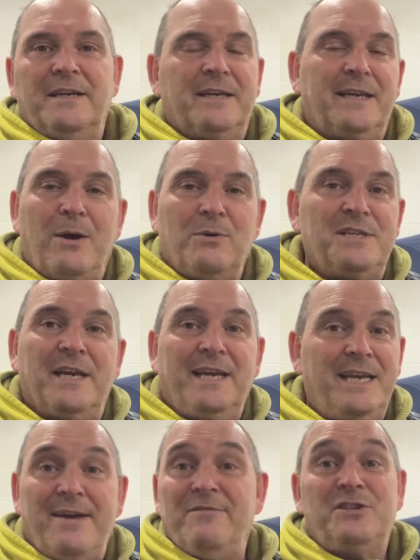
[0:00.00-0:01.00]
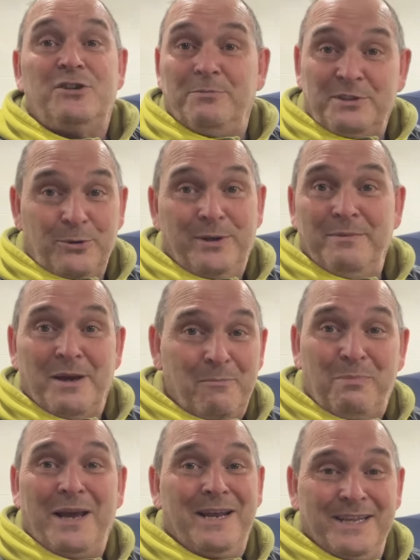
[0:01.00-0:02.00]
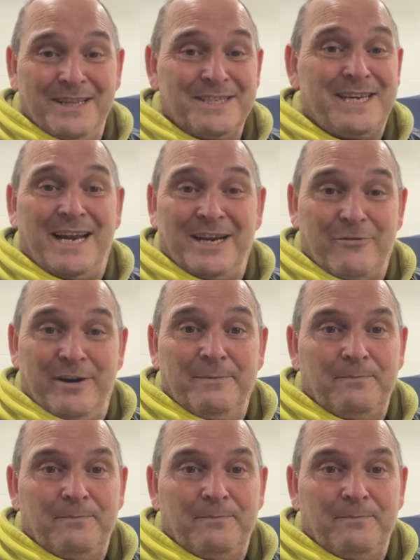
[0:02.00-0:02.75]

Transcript: Kawasaki never stopped doing and playing in this category.